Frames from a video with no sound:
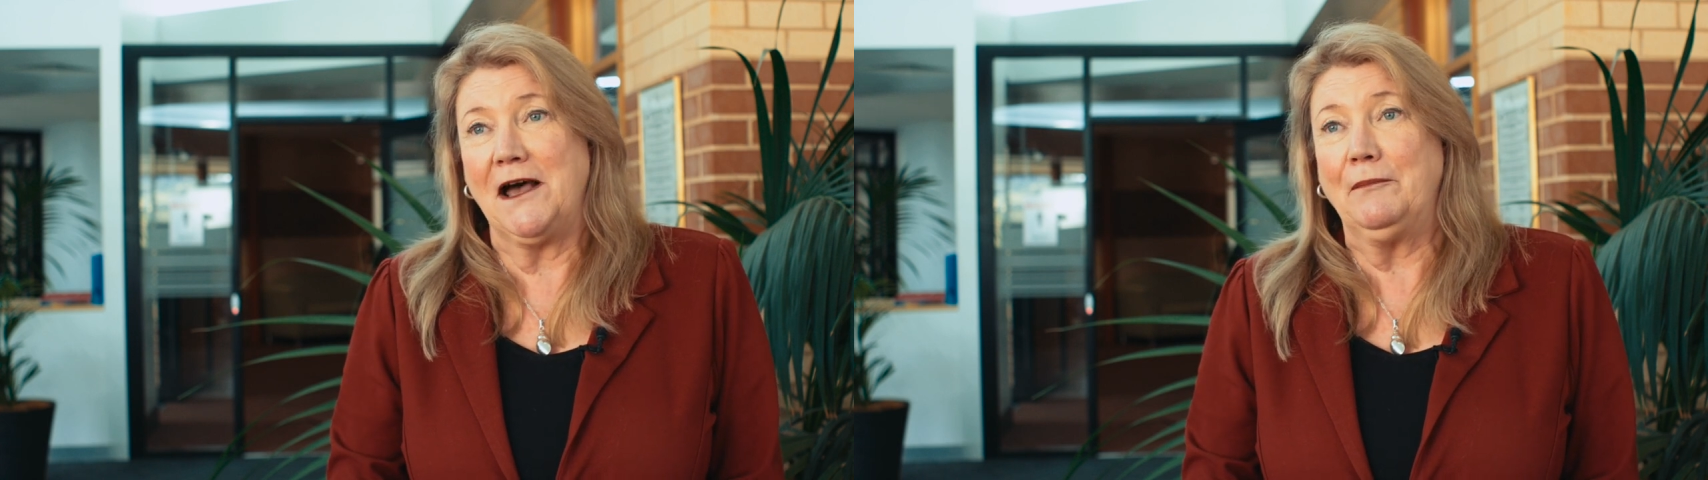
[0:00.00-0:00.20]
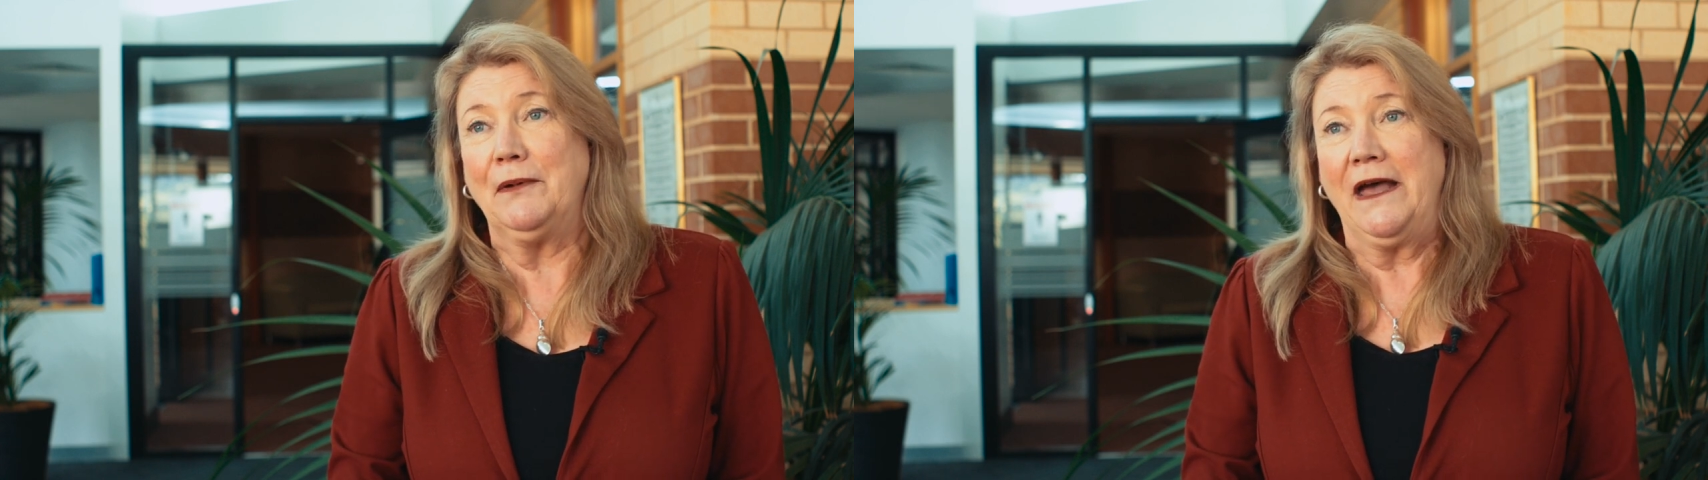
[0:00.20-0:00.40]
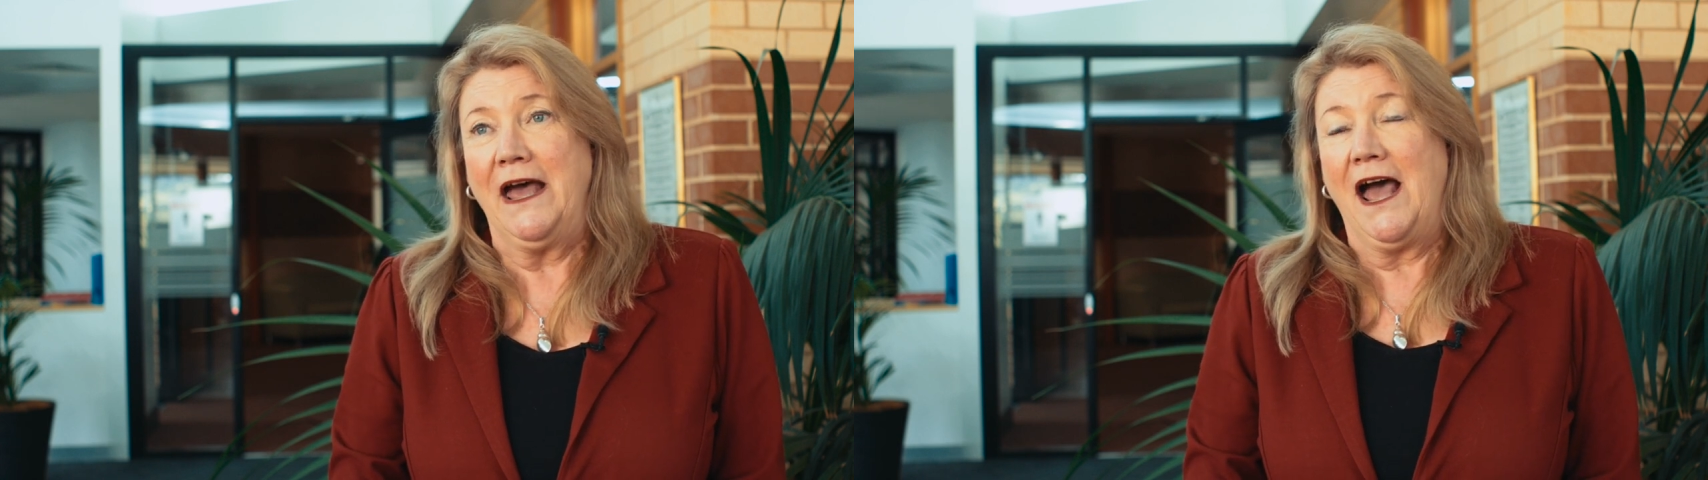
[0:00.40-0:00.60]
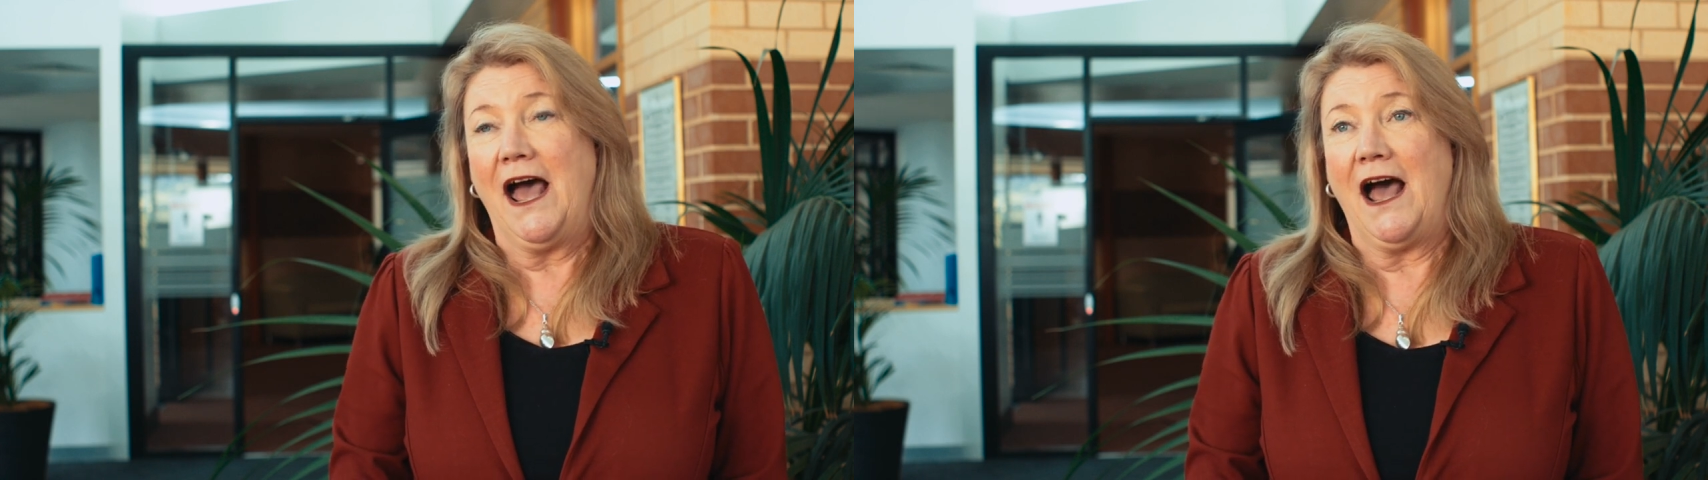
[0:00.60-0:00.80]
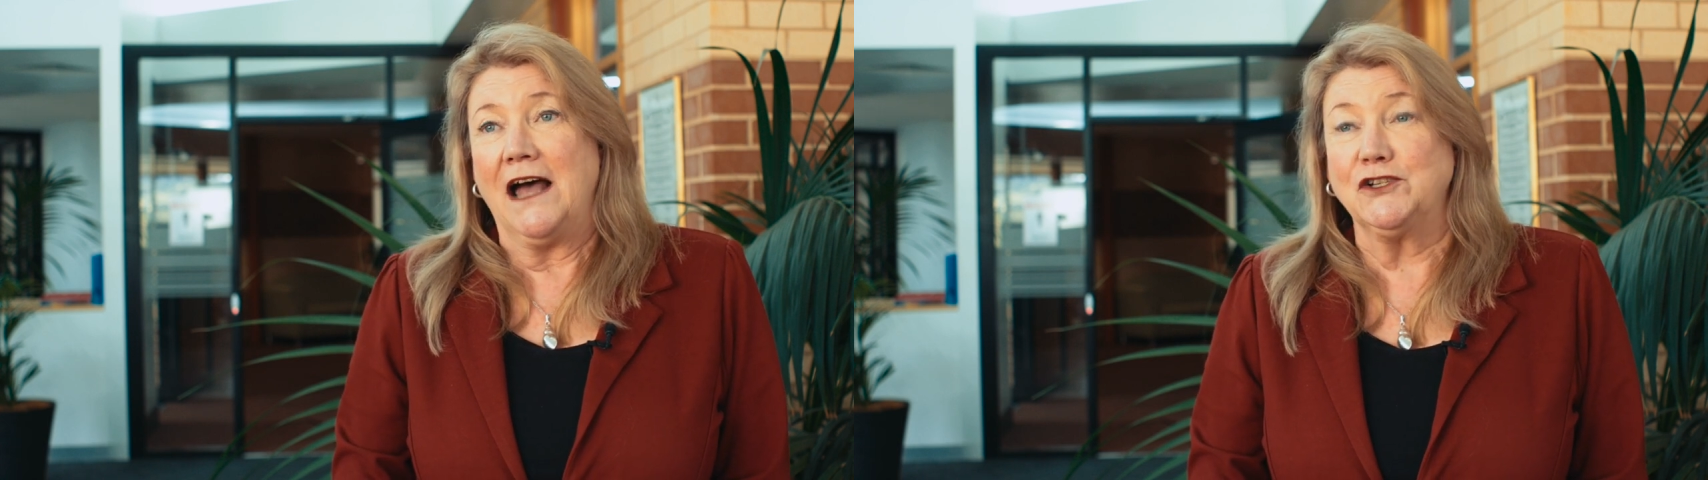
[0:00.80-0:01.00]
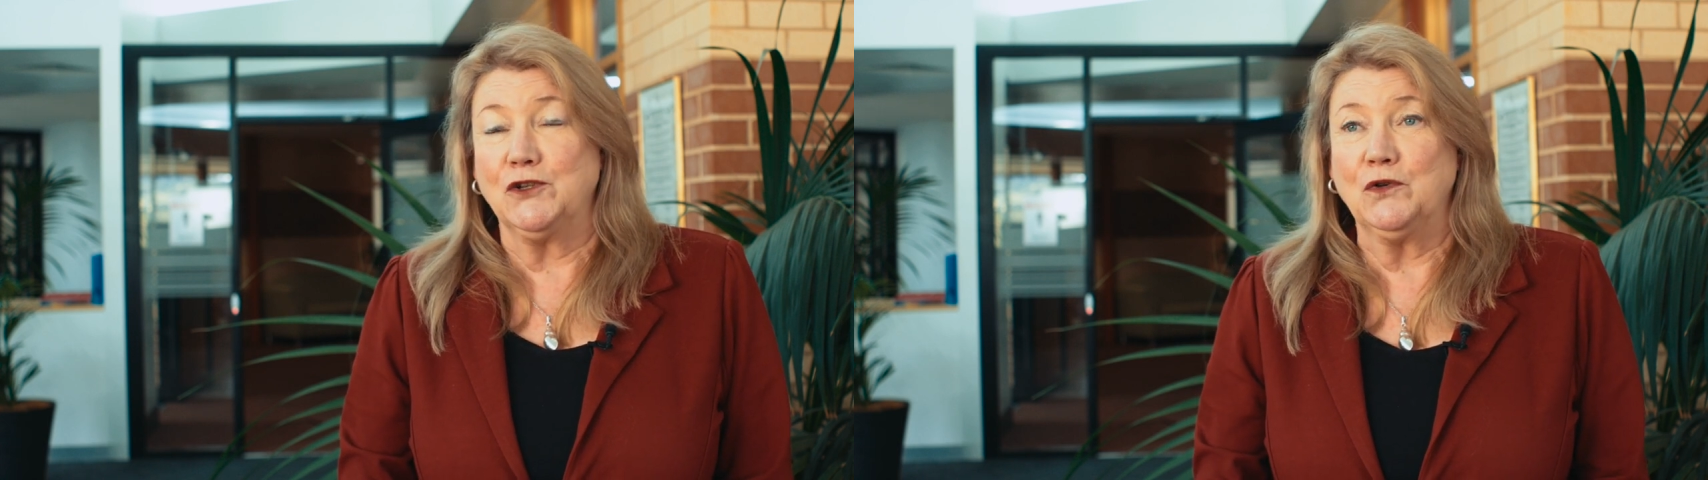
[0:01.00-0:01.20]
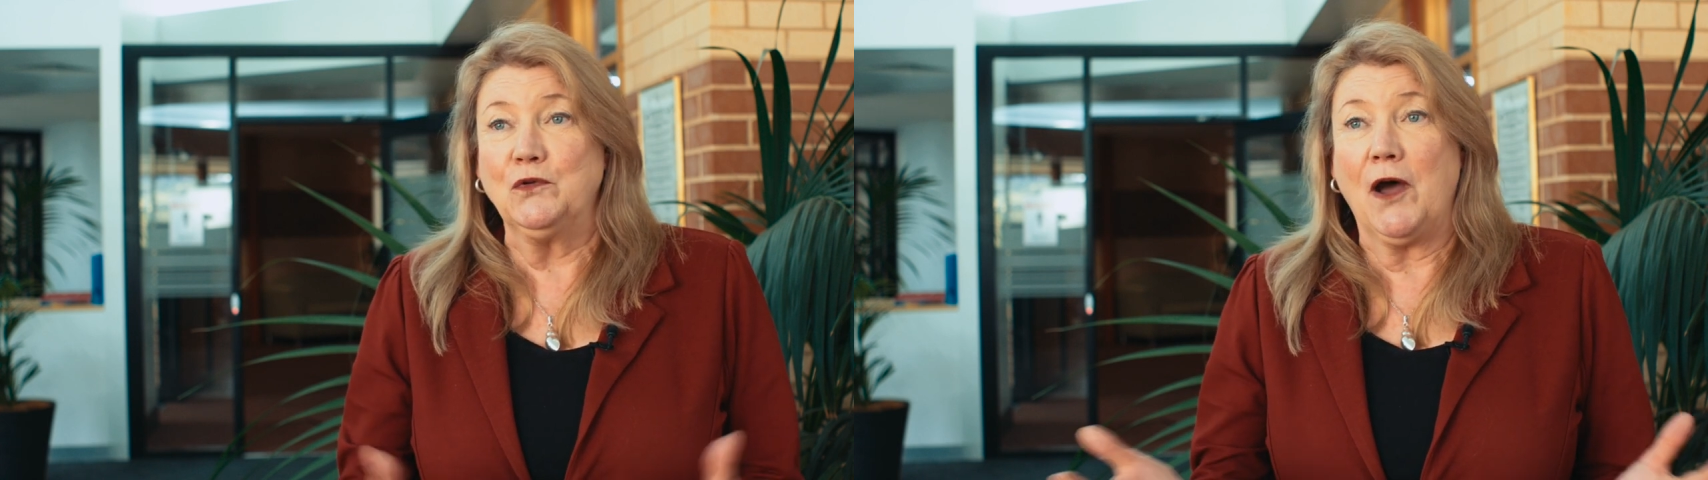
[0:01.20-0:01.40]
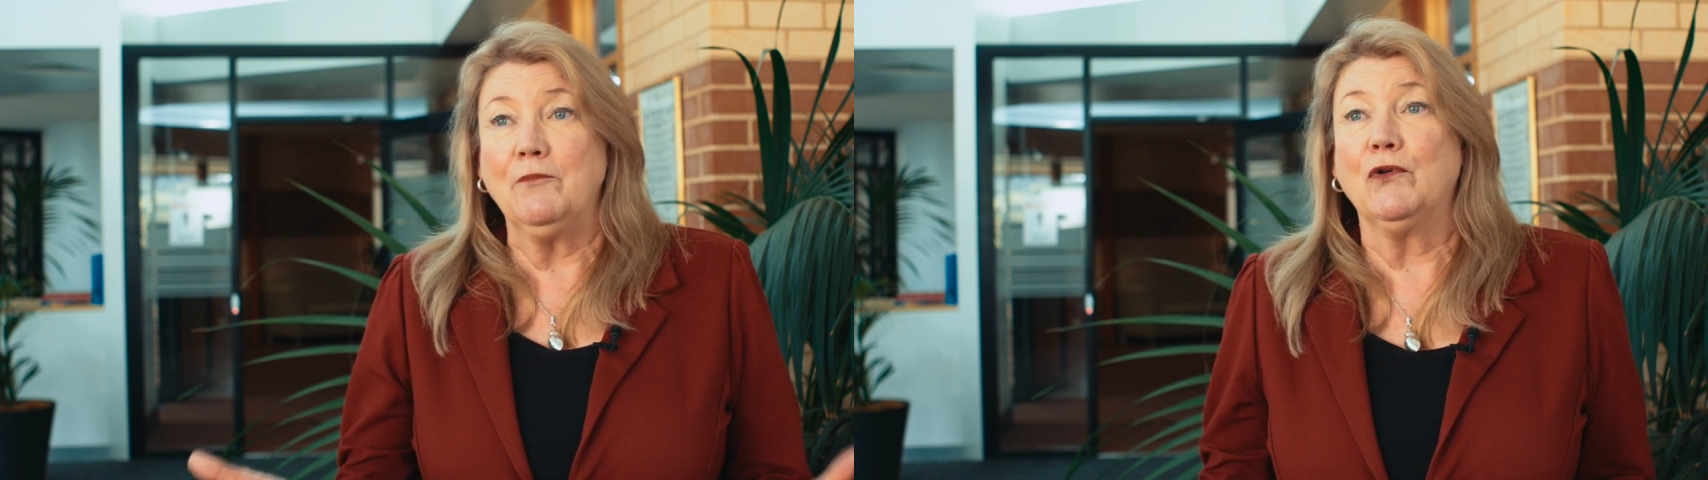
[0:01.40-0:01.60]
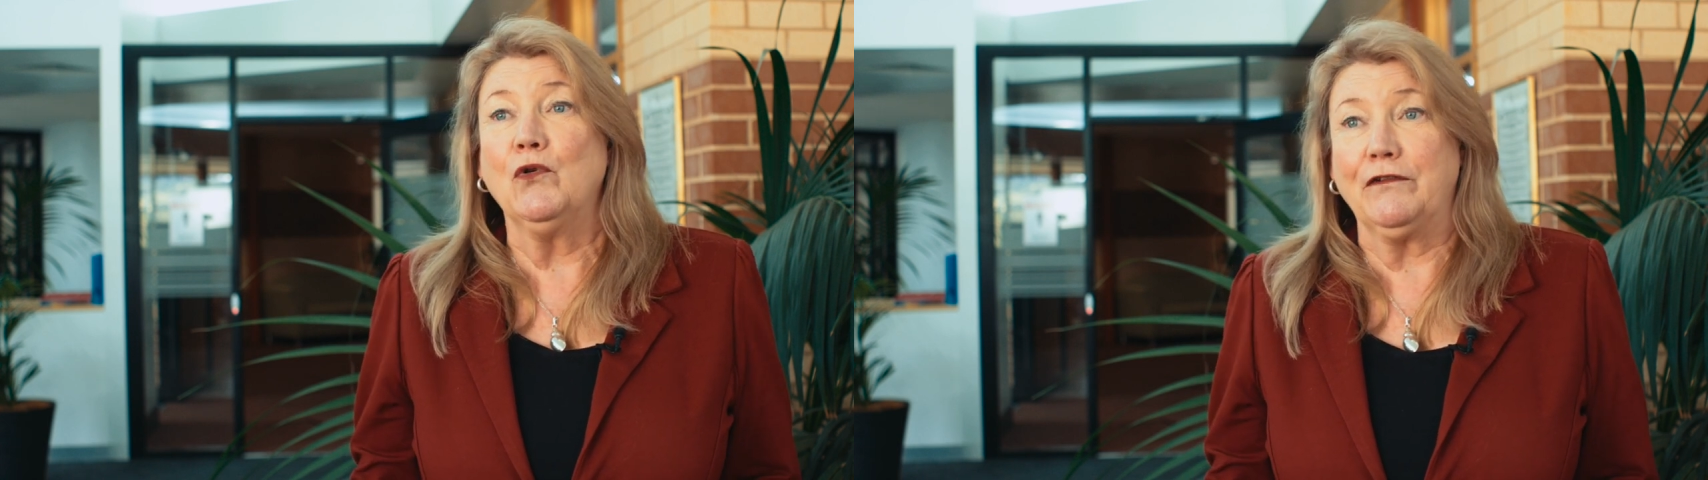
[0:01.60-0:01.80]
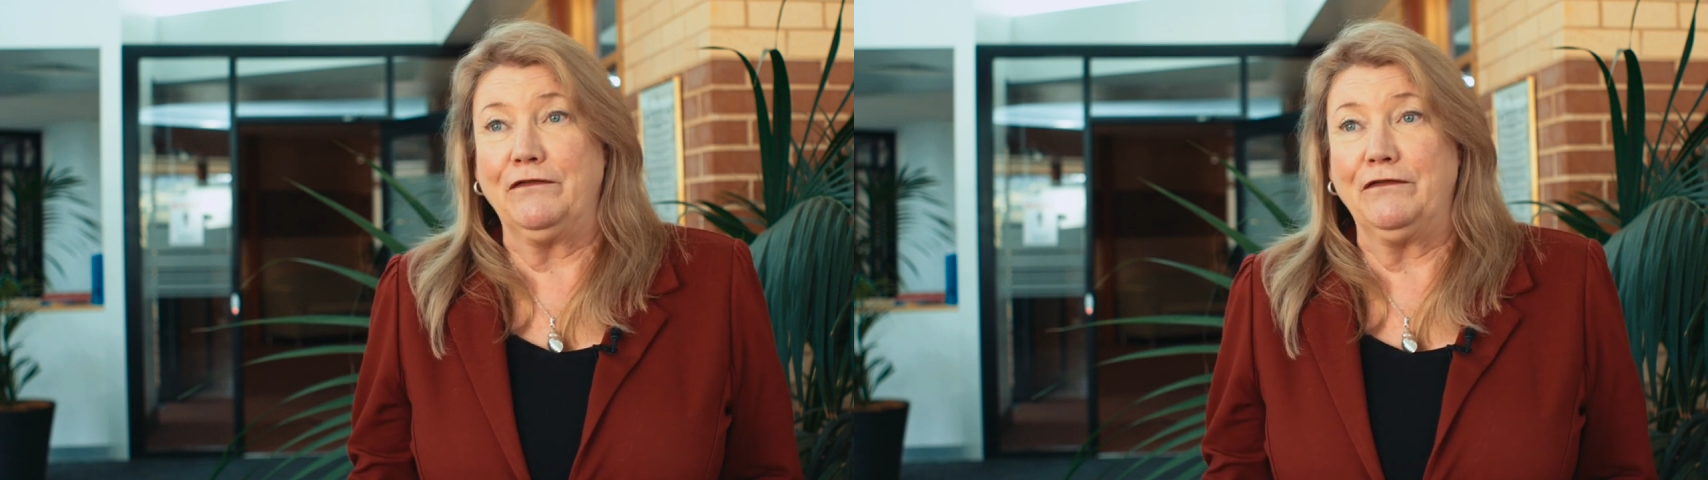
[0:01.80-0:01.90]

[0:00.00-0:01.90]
up to a broader